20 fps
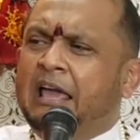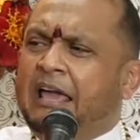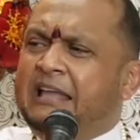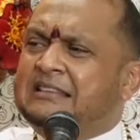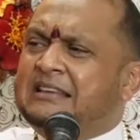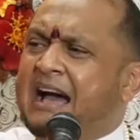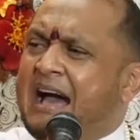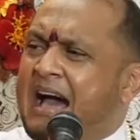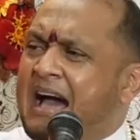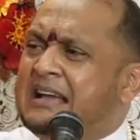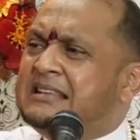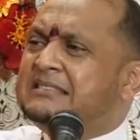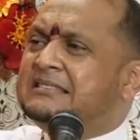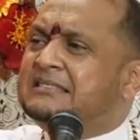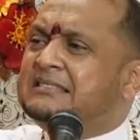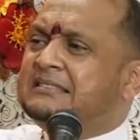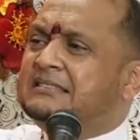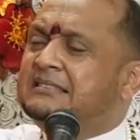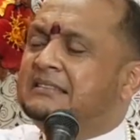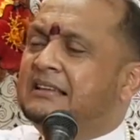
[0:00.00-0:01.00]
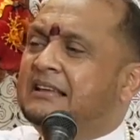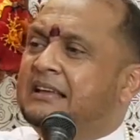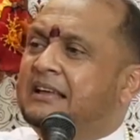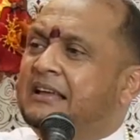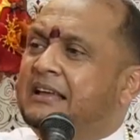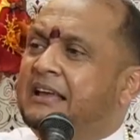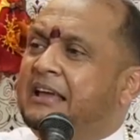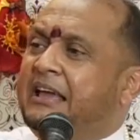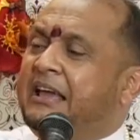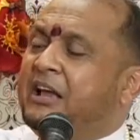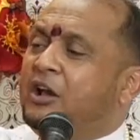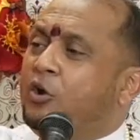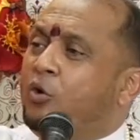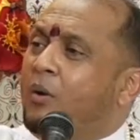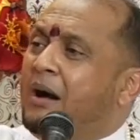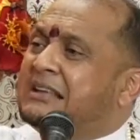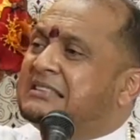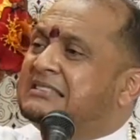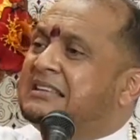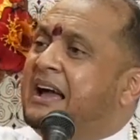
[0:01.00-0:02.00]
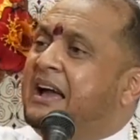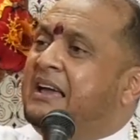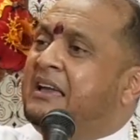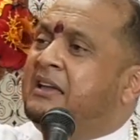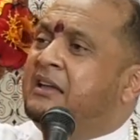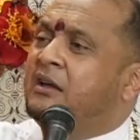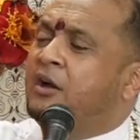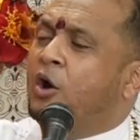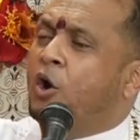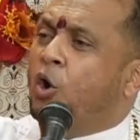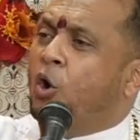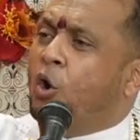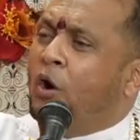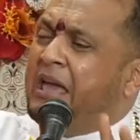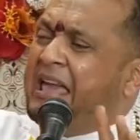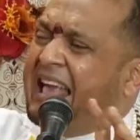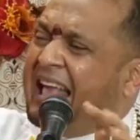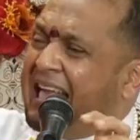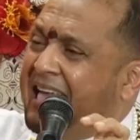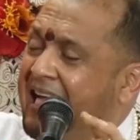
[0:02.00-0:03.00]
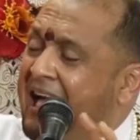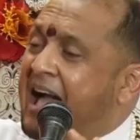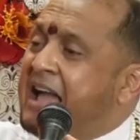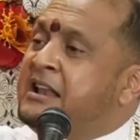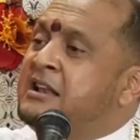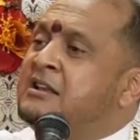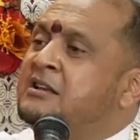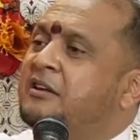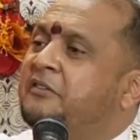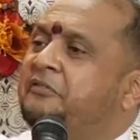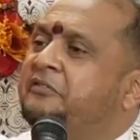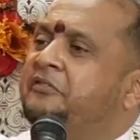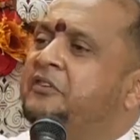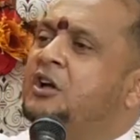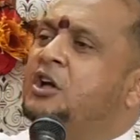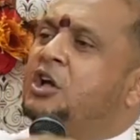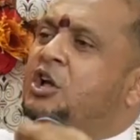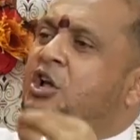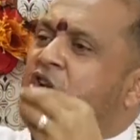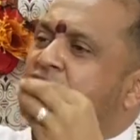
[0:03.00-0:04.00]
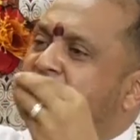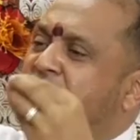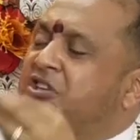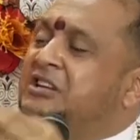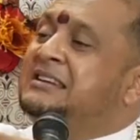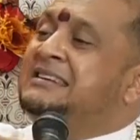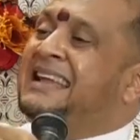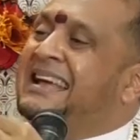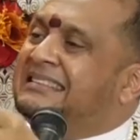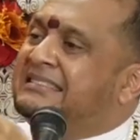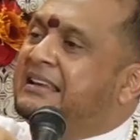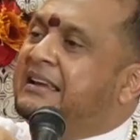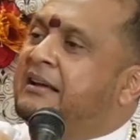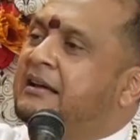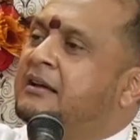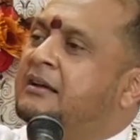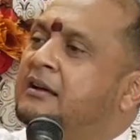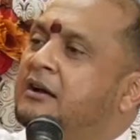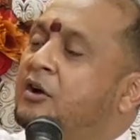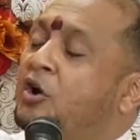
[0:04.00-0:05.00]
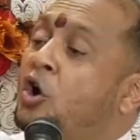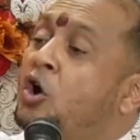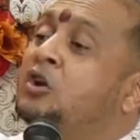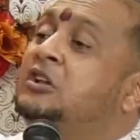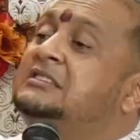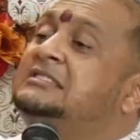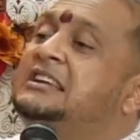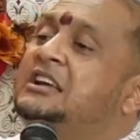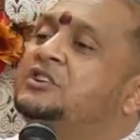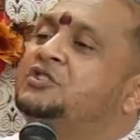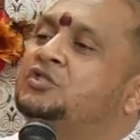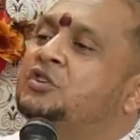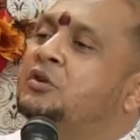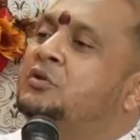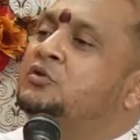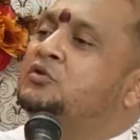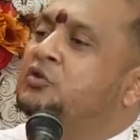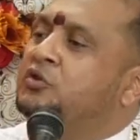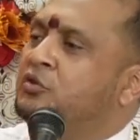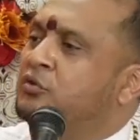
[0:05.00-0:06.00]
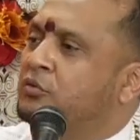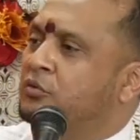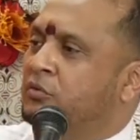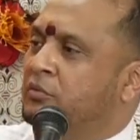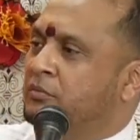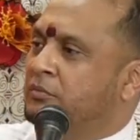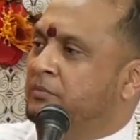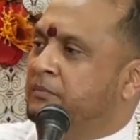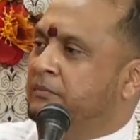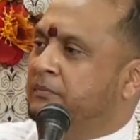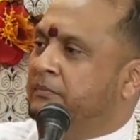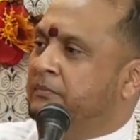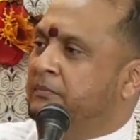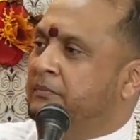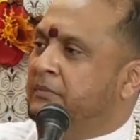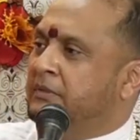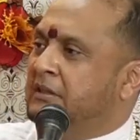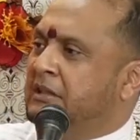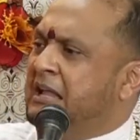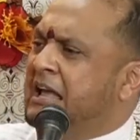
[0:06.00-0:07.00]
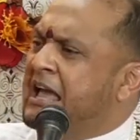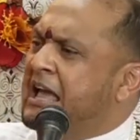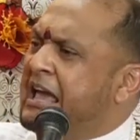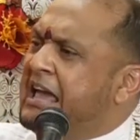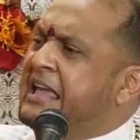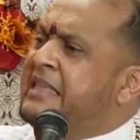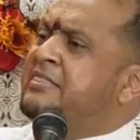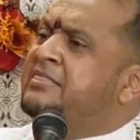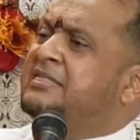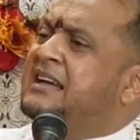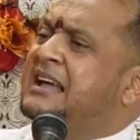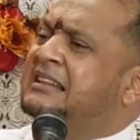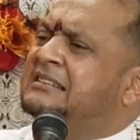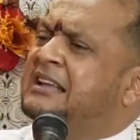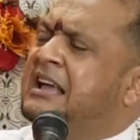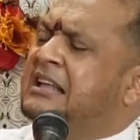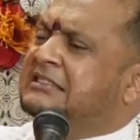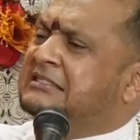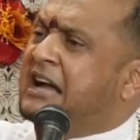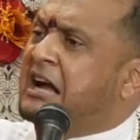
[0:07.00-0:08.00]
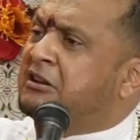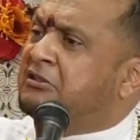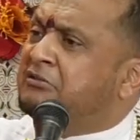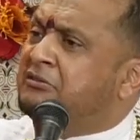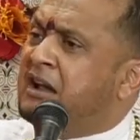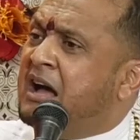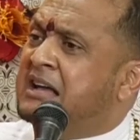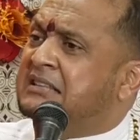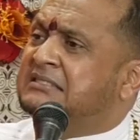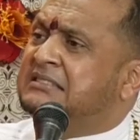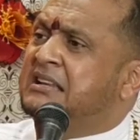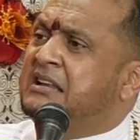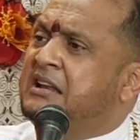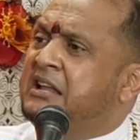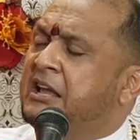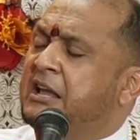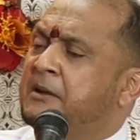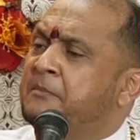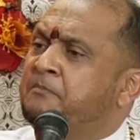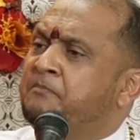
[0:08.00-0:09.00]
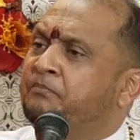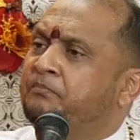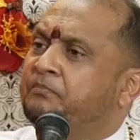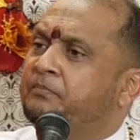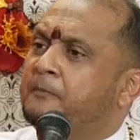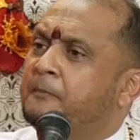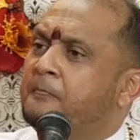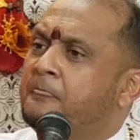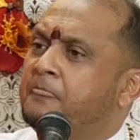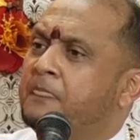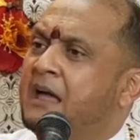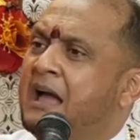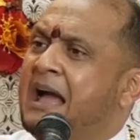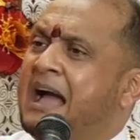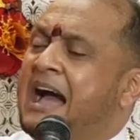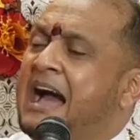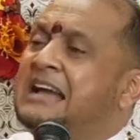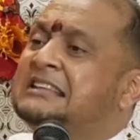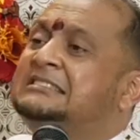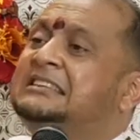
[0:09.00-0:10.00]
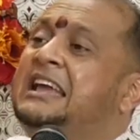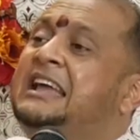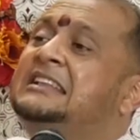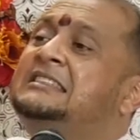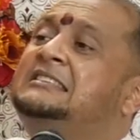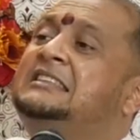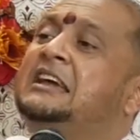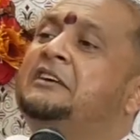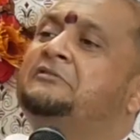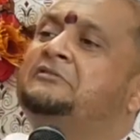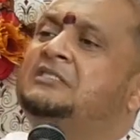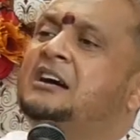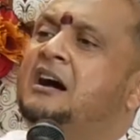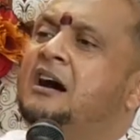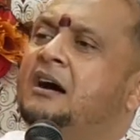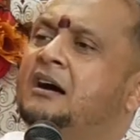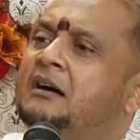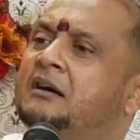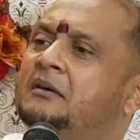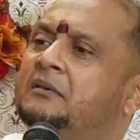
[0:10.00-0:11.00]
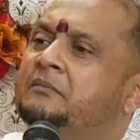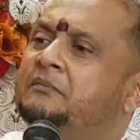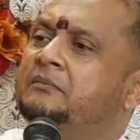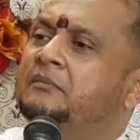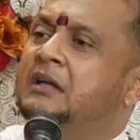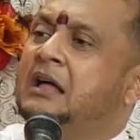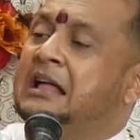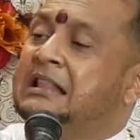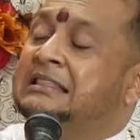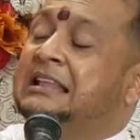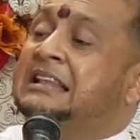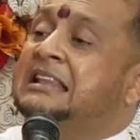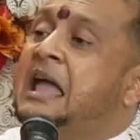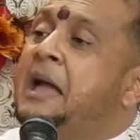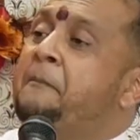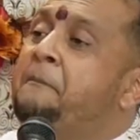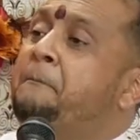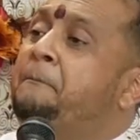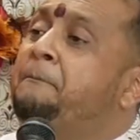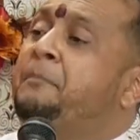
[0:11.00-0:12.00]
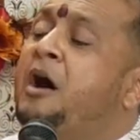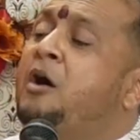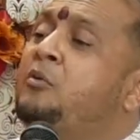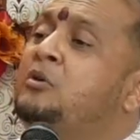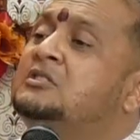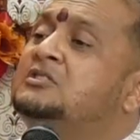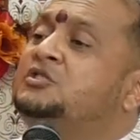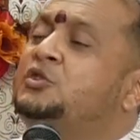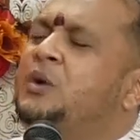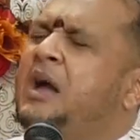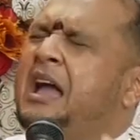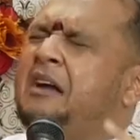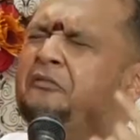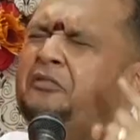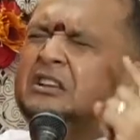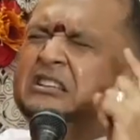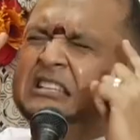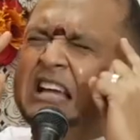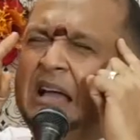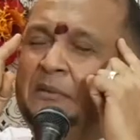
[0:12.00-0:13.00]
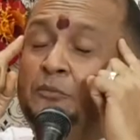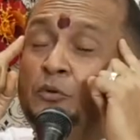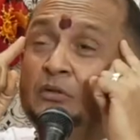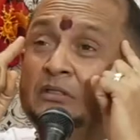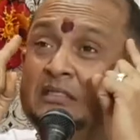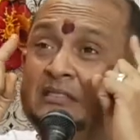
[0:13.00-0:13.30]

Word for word: It has a quasi or a kind of genetic connotation to you. In that, that Rashi name has a devta that empowers you every time you